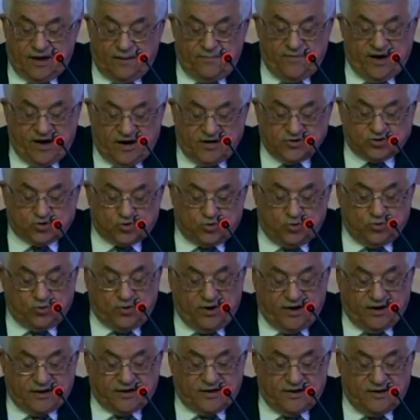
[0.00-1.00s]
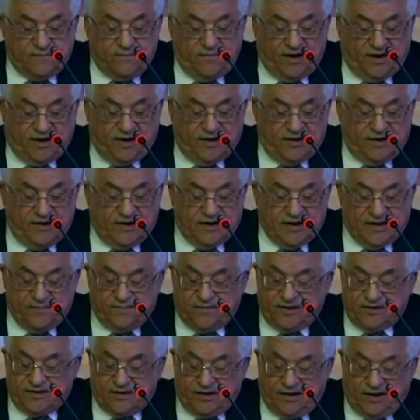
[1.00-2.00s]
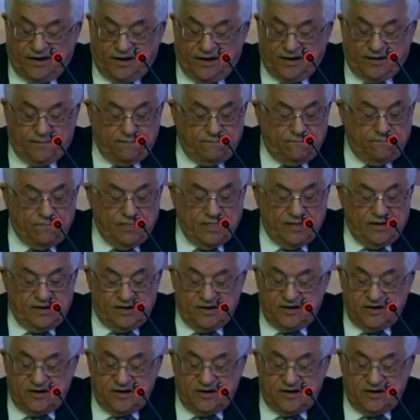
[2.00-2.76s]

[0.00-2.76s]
end to the outstanding issues.